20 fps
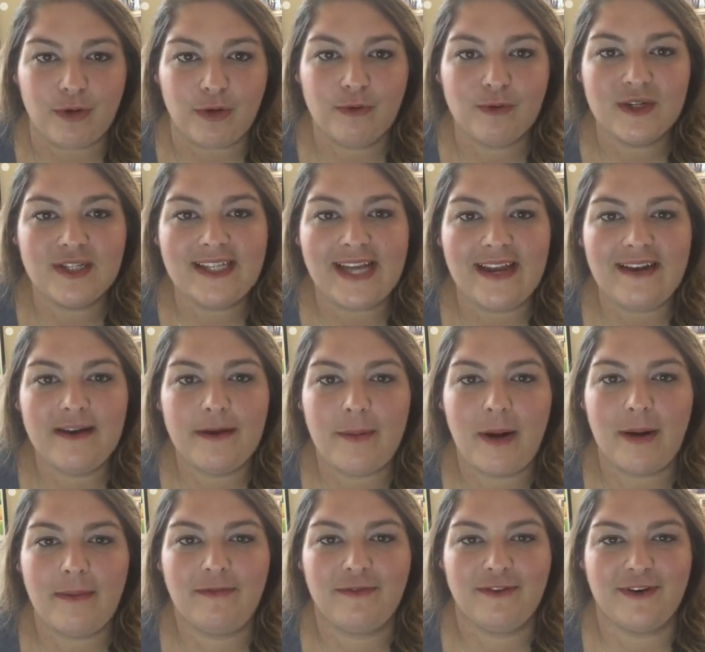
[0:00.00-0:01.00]
We're setting
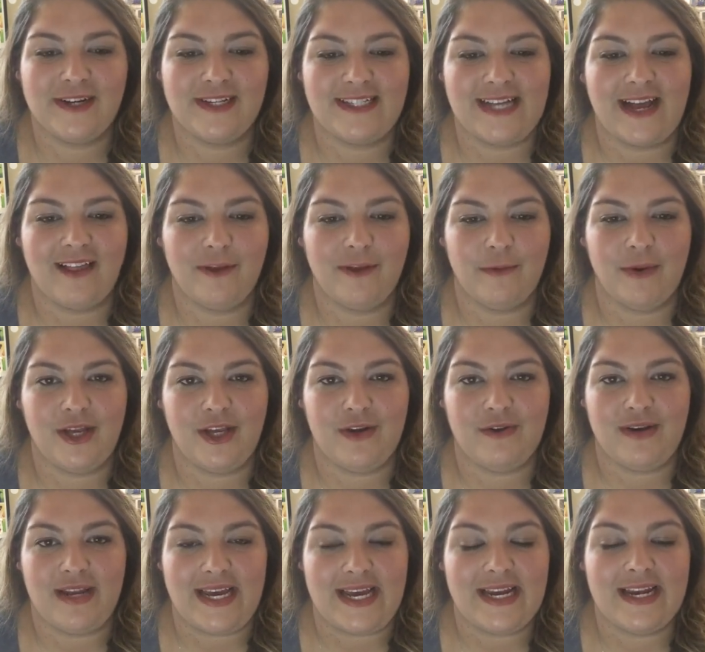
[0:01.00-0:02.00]
them up for exactly what
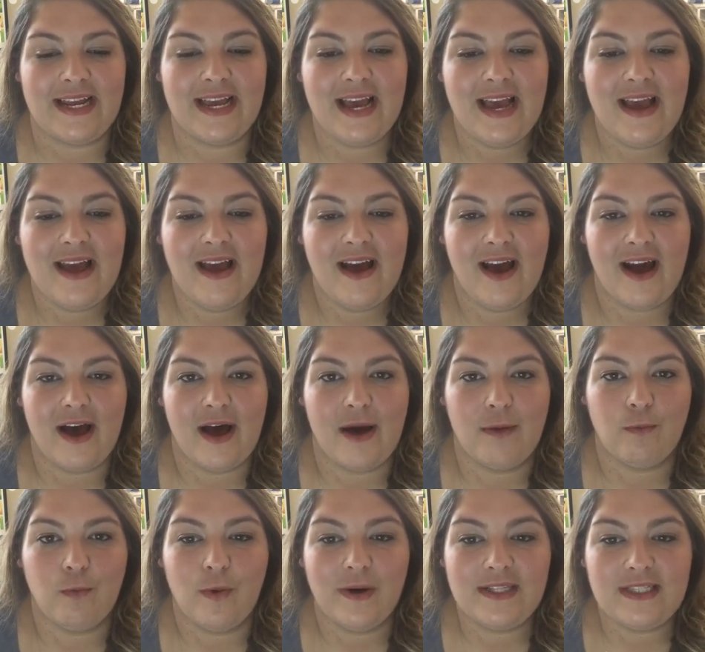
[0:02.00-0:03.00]
you need.
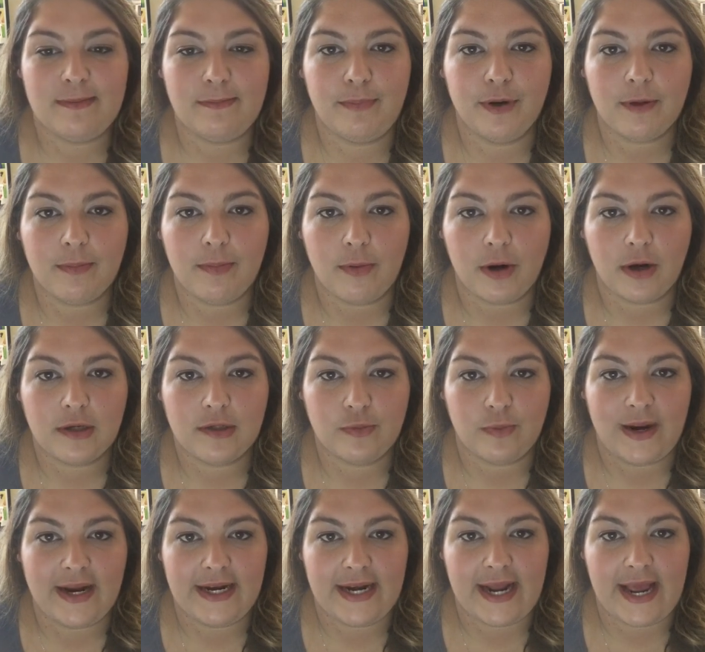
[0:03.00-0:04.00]
What's
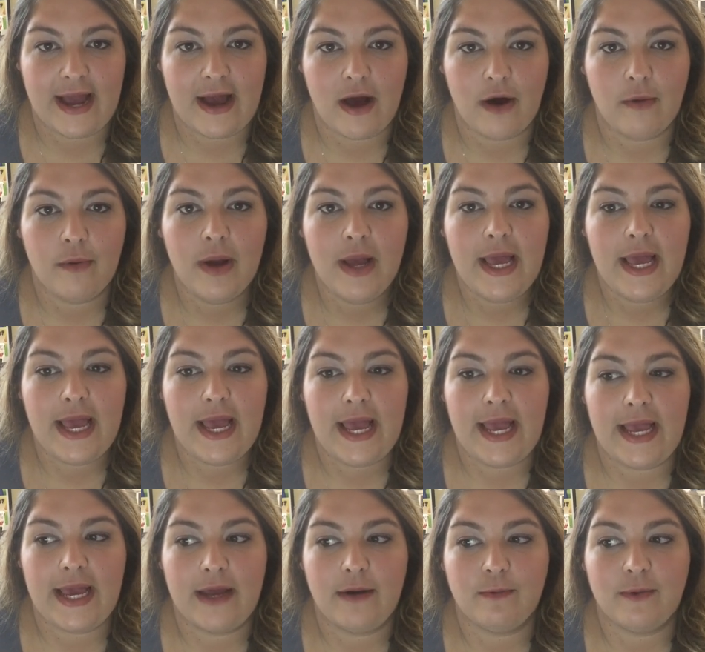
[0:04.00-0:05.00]
bookmarked right now
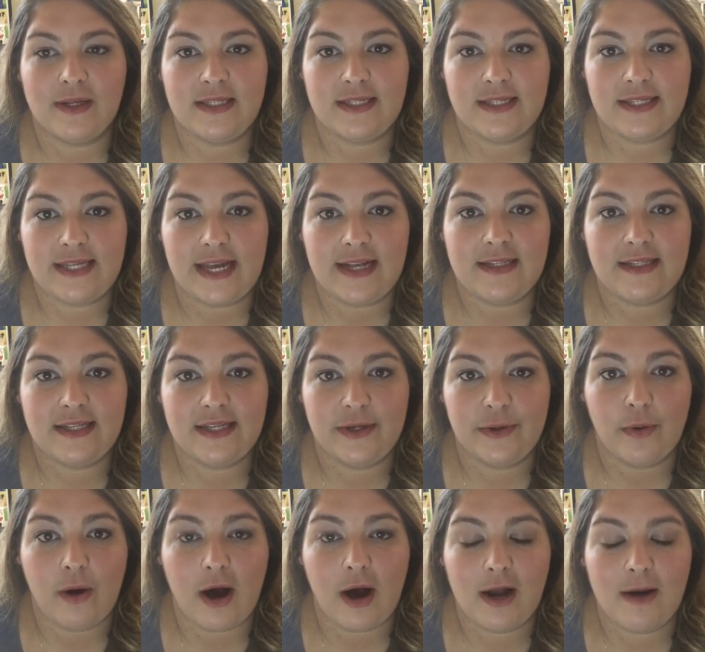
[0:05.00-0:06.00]
and what's set
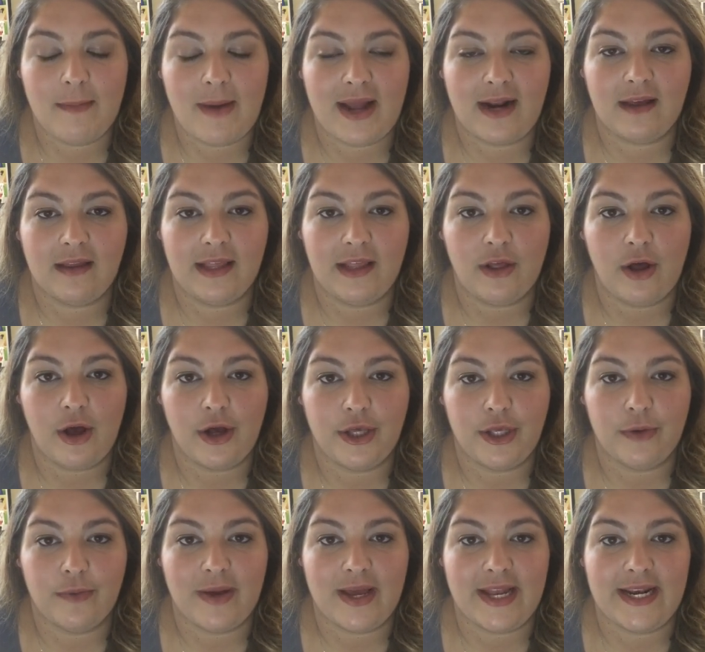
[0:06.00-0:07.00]
to automatically
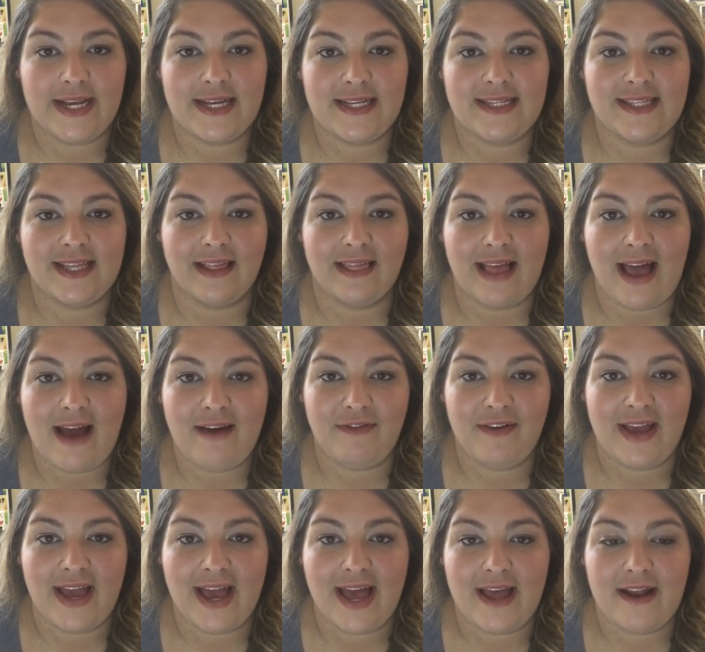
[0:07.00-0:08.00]
log you in is the
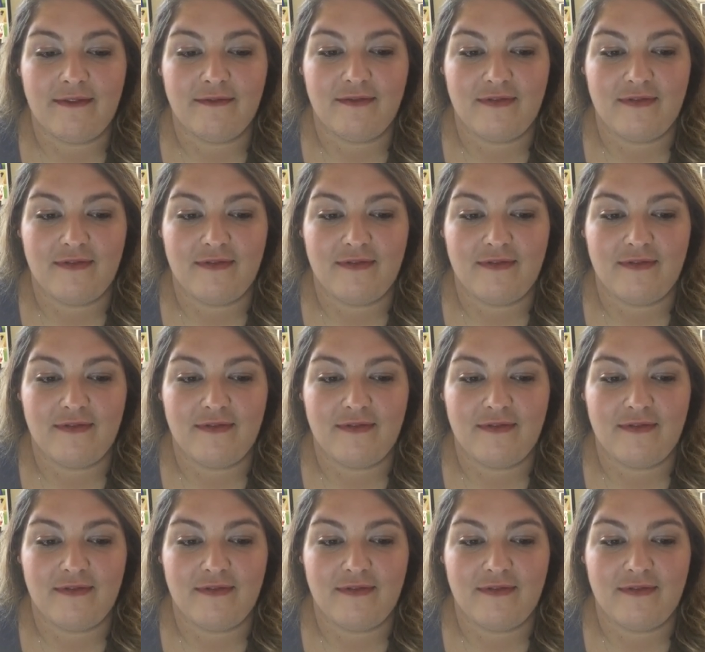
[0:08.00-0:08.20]
Lafayette